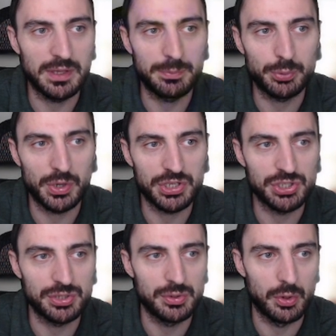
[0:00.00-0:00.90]

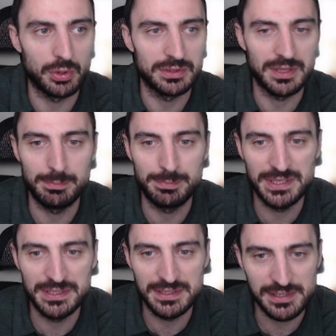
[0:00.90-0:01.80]
pressure on the
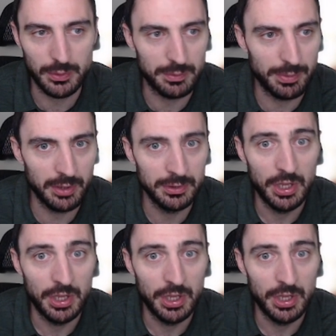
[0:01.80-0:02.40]
b7 pawn.